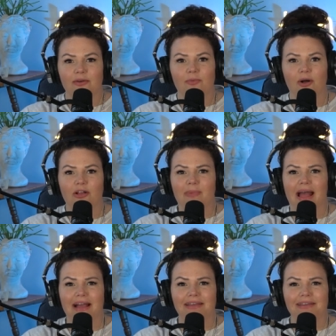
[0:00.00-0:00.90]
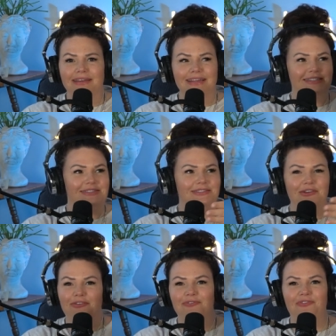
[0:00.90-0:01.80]
Welcome back. It's
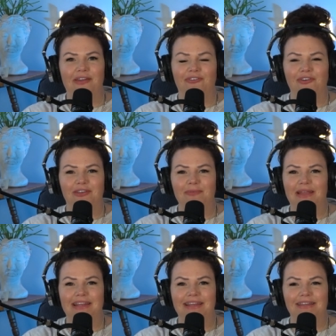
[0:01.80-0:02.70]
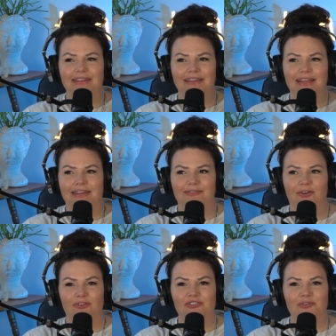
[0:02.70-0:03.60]
your favorite comedian and
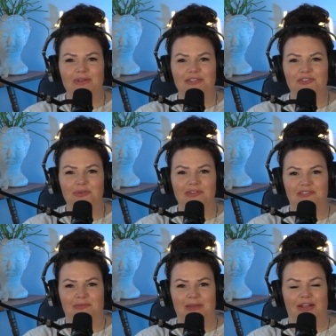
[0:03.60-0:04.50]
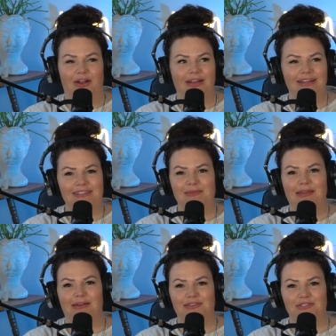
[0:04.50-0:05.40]
also intuitive speaker. It's me,
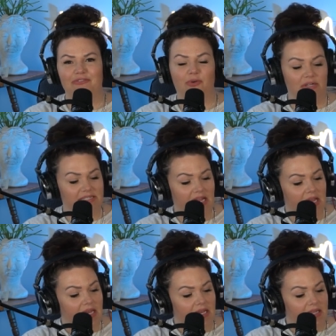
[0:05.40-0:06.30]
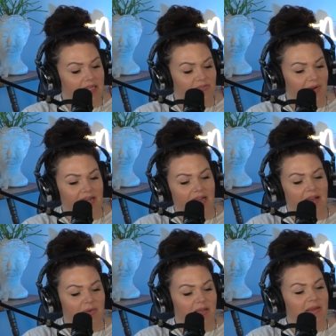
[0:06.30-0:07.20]
Rachel LaForce. That's right.
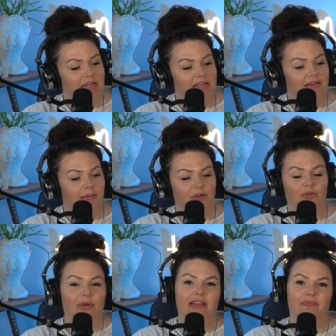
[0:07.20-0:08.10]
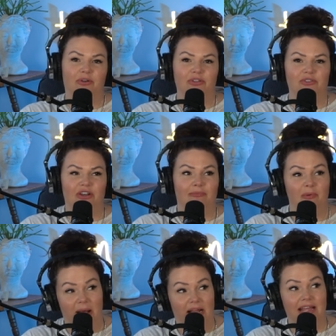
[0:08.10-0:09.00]
I'm a comedian. I'm a creative producer. I'm a
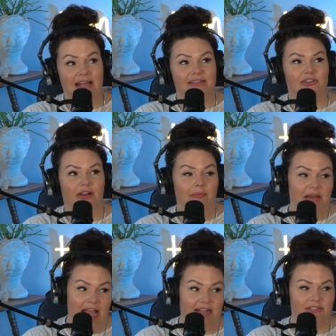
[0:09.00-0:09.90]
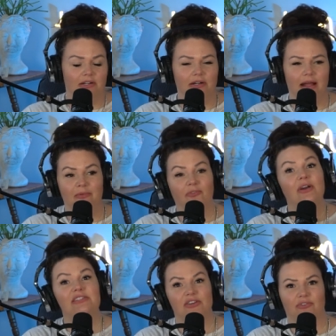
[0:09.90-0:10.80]
podcaster. I'm an actor. I'm a
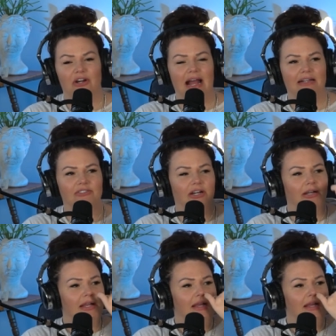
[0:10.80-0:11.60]
voiceover actor.